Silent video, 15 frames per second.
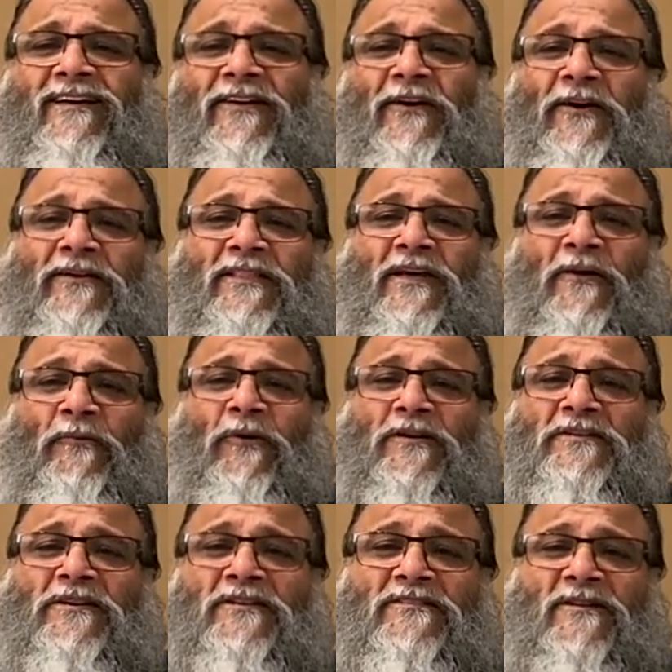or they're
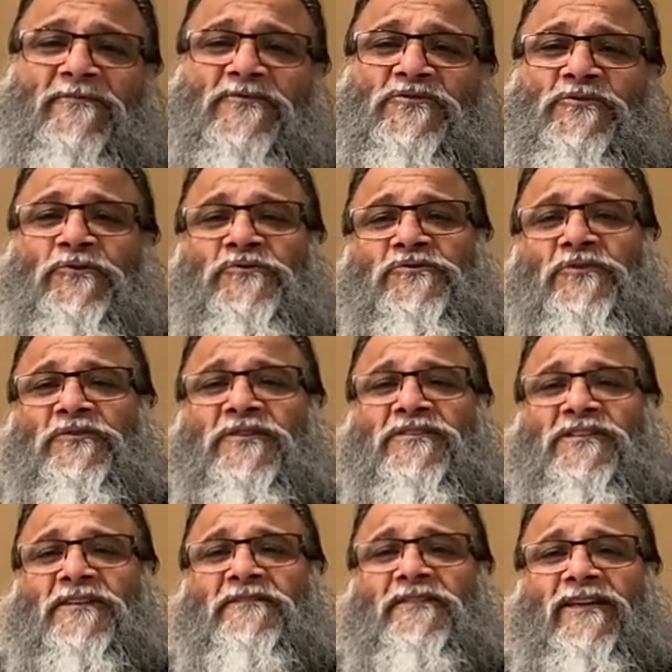watching some shows on the
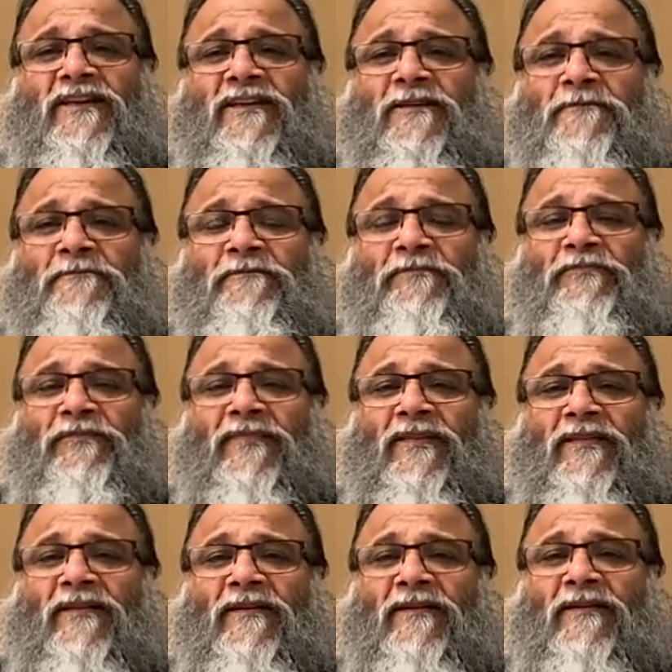tv
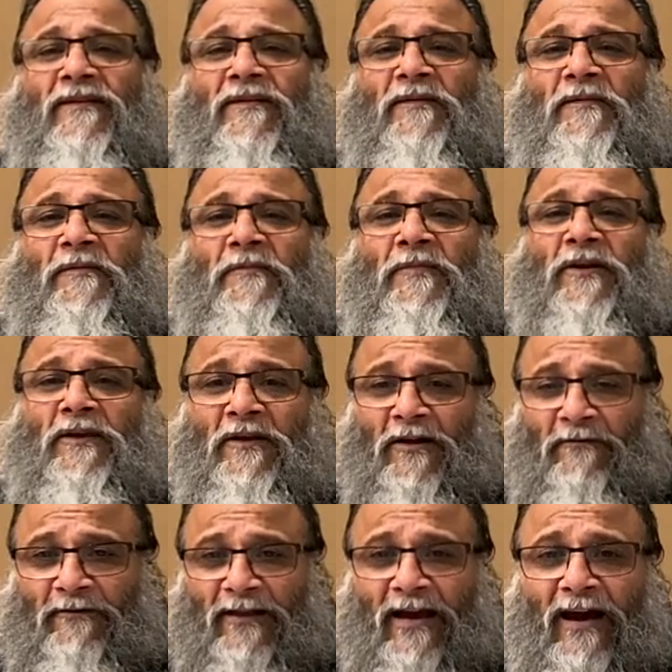but
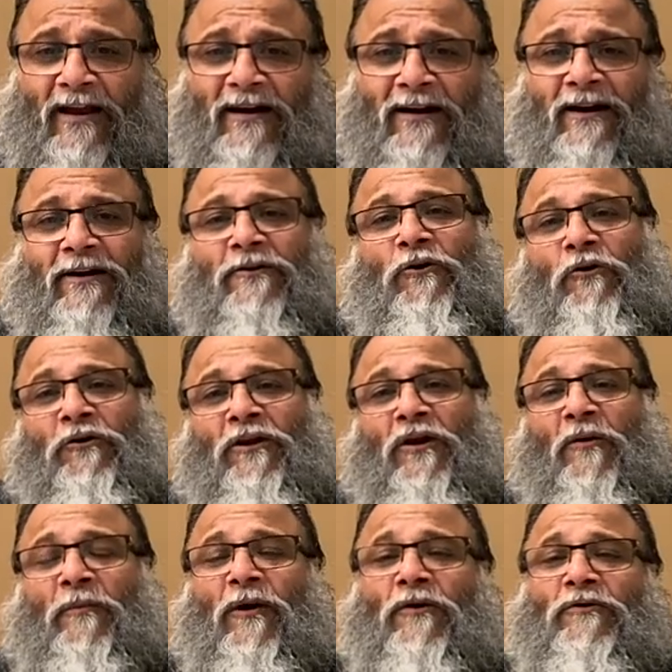here we are talking
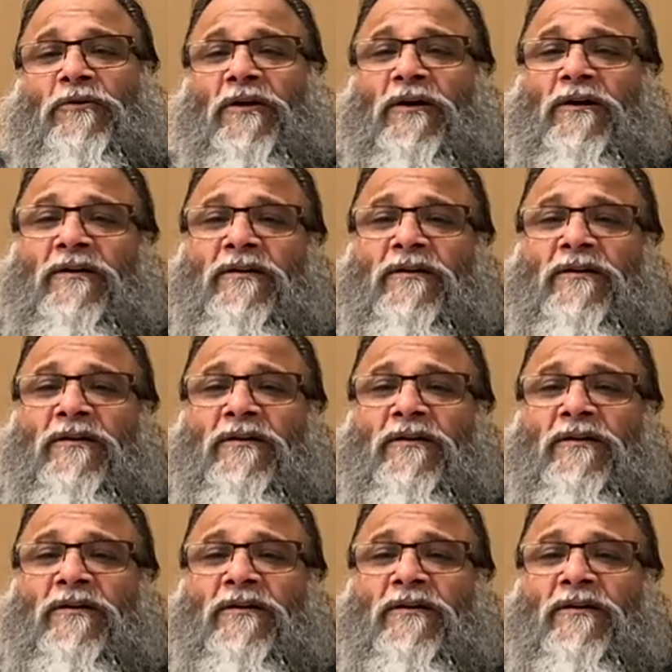about